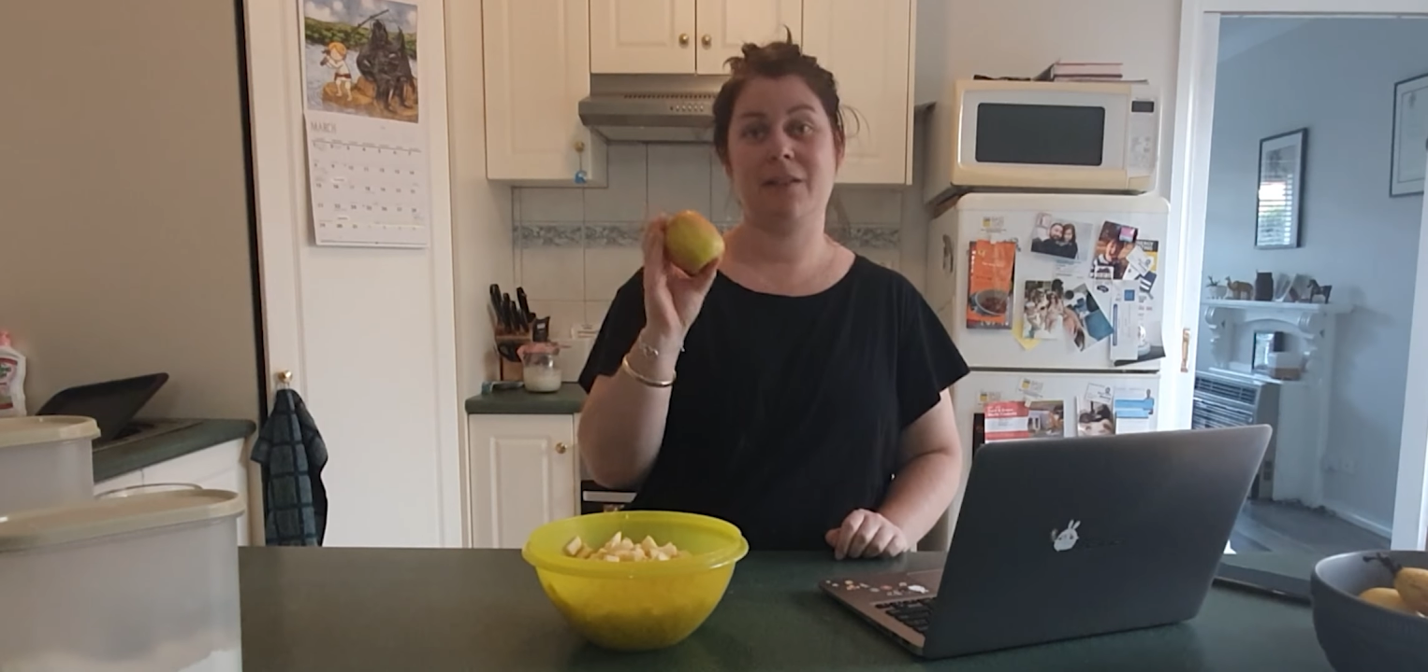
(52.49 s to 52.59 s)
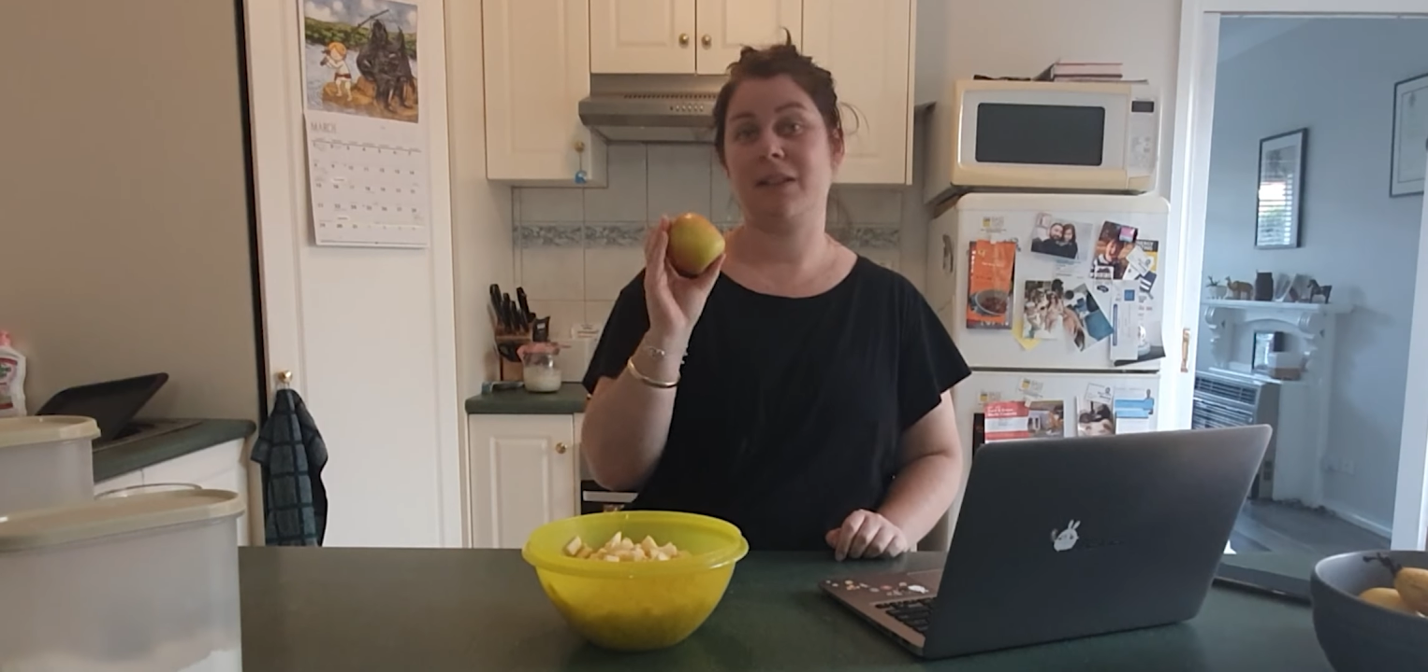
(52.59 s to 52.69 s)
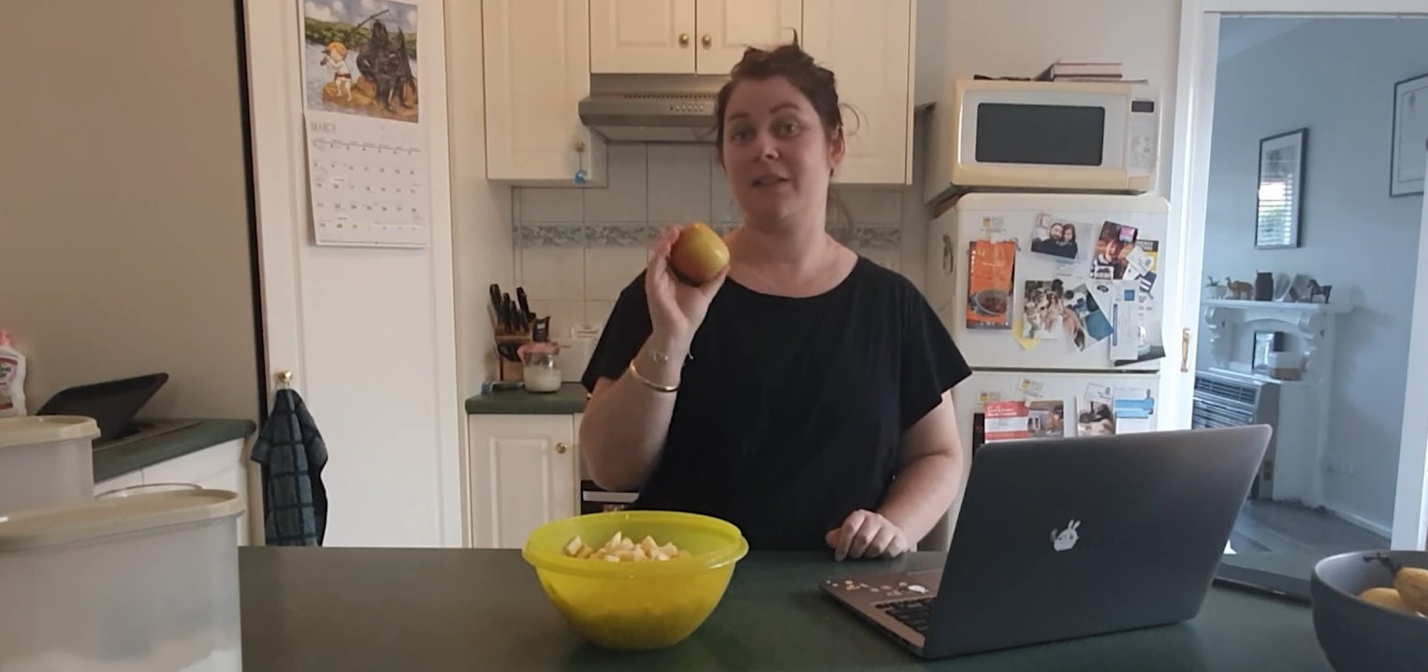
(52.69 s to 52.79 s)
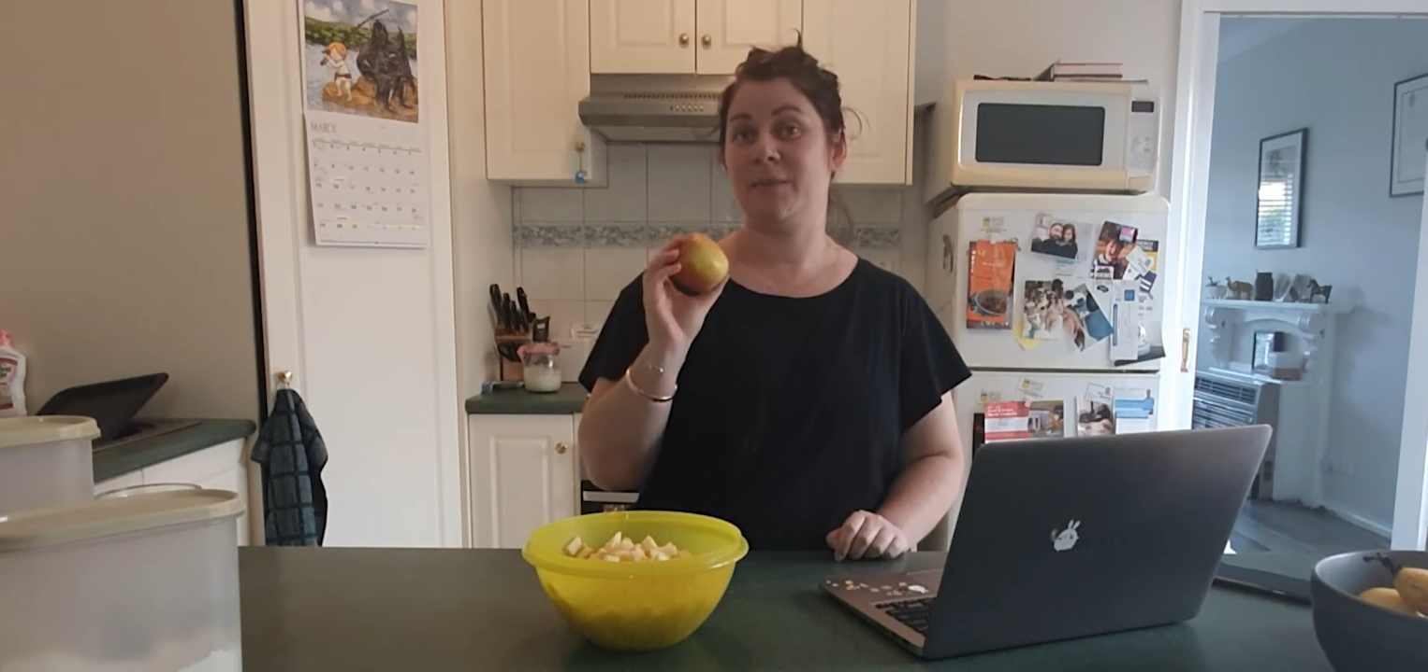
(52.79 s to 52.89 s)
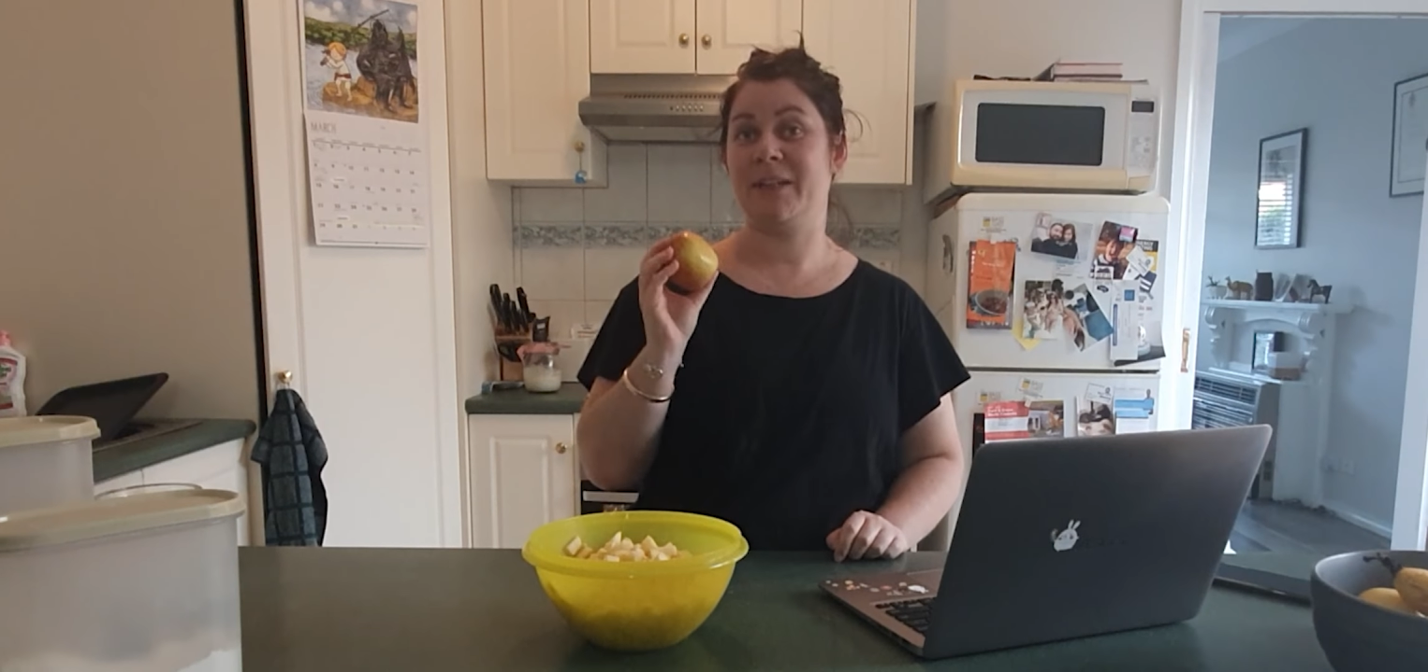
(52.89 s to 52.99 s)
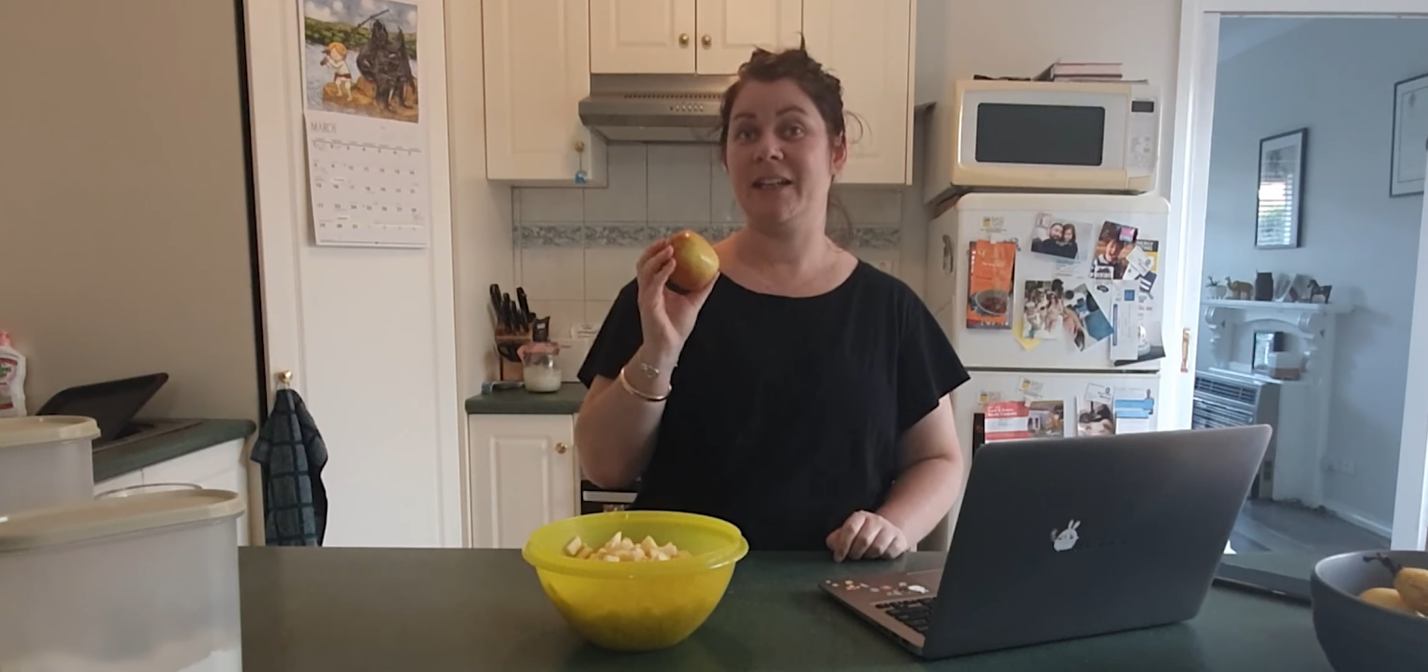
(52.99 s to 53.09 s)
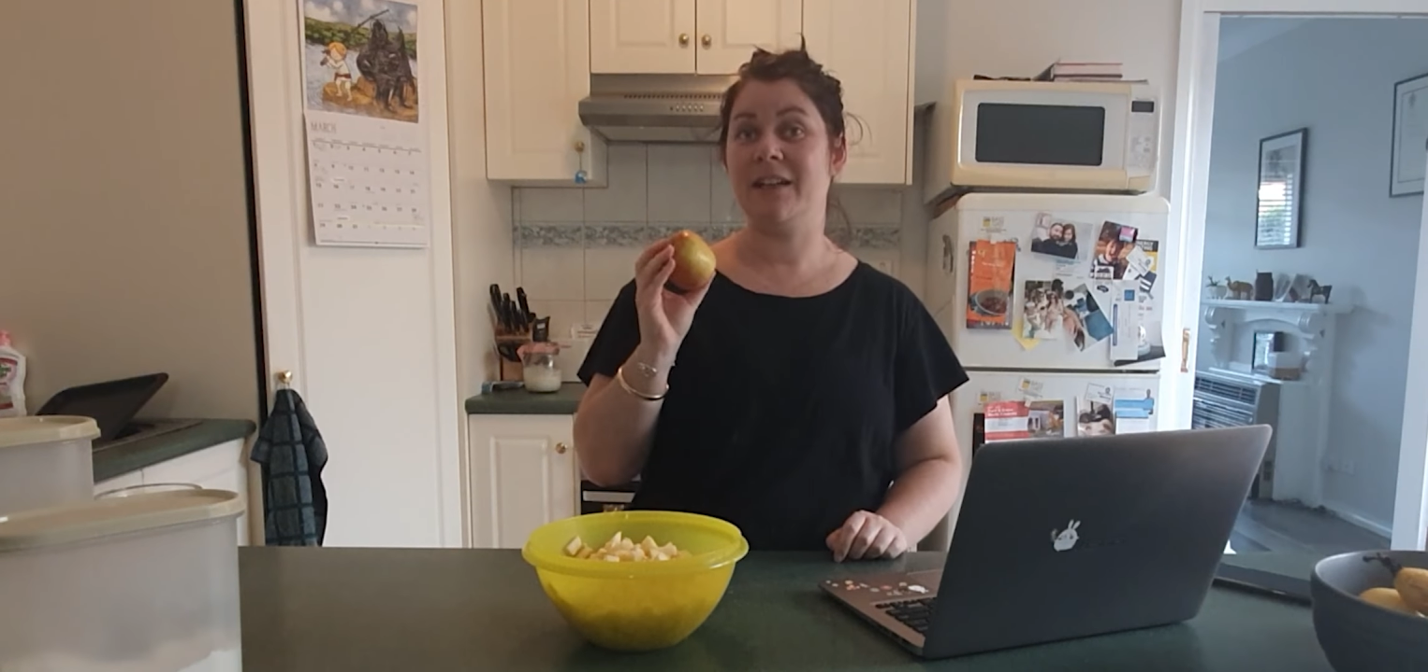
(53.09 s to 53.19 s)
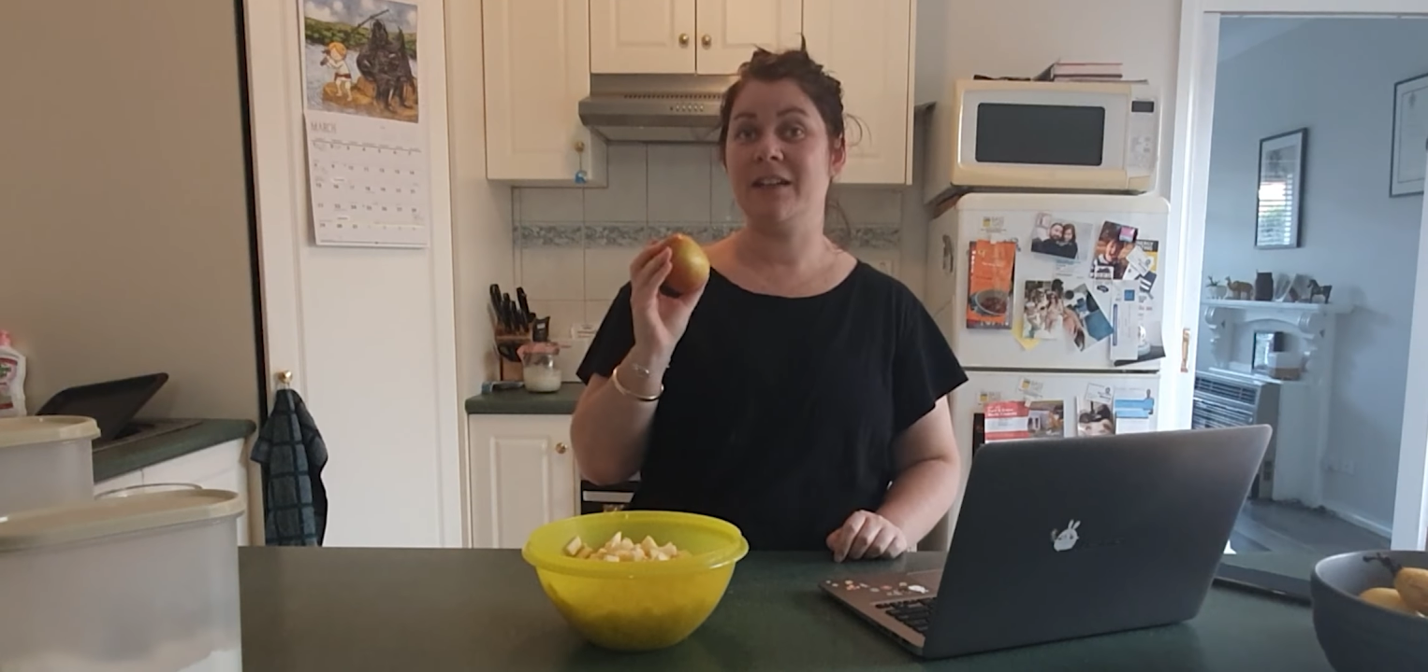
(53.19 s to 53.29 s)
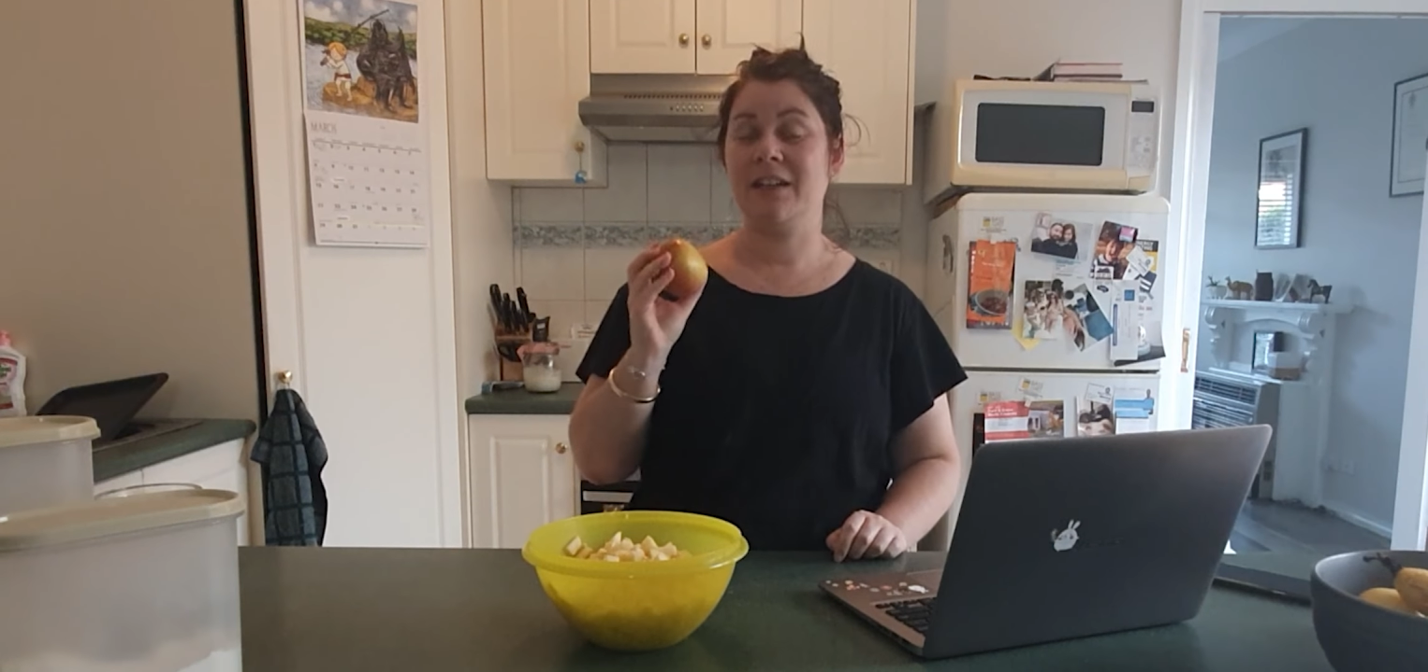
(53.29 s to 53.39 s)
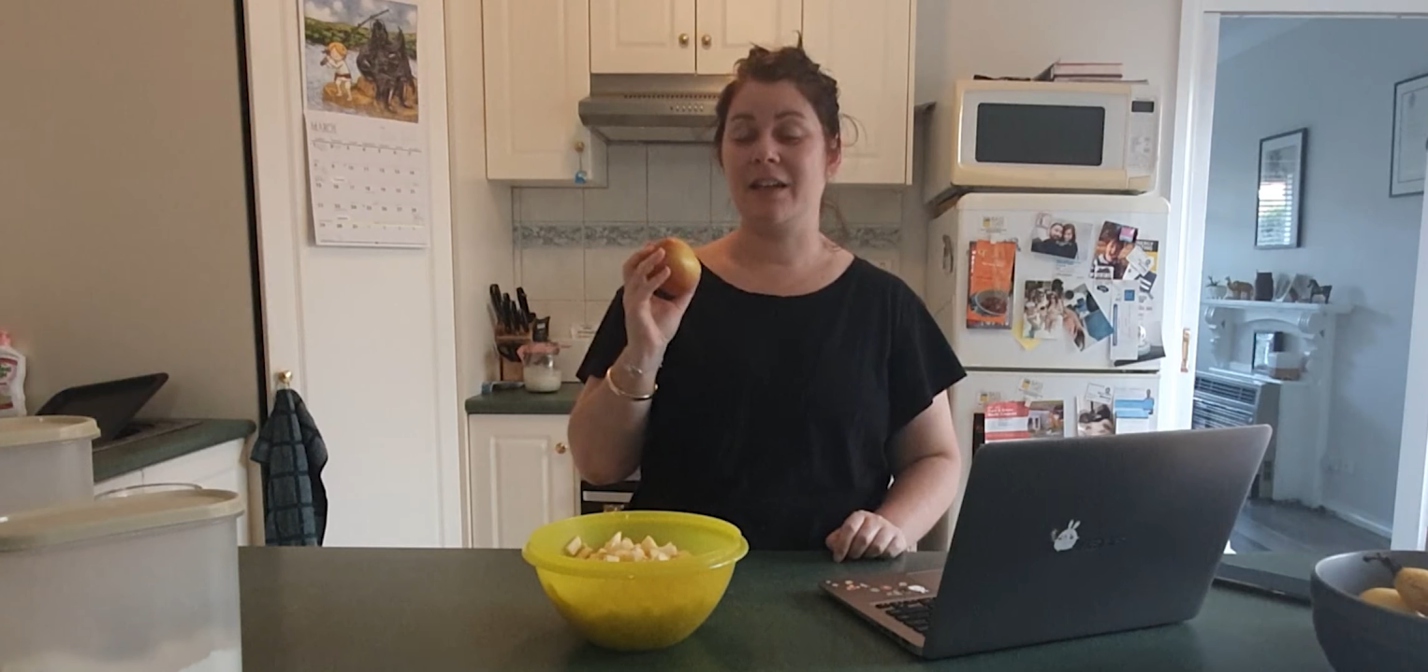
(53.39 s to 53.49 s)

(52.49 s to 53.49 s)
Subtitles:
they're sweeter,